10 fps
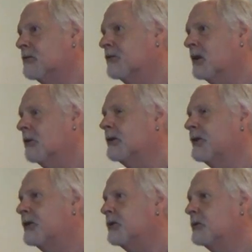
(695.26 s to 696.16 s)
go on
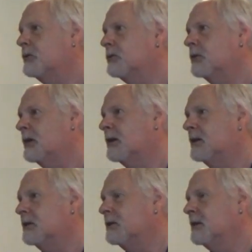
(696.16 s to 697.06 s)
to
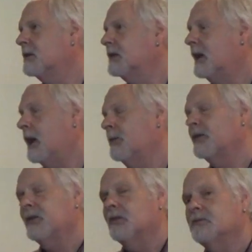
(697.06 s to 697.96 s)

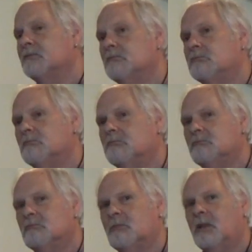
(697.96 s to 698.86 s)
Amazon,
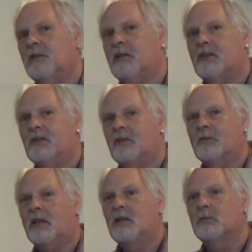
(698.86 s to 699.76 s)
where it's
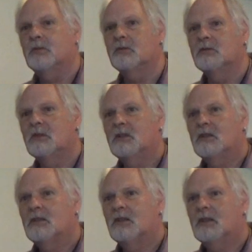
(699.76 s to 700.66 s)
available,
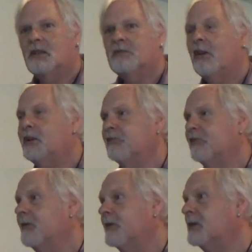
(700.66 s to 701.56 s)
and write a
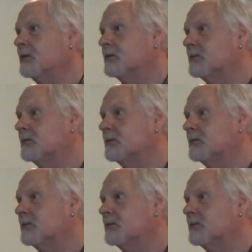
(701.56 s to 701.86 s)
review.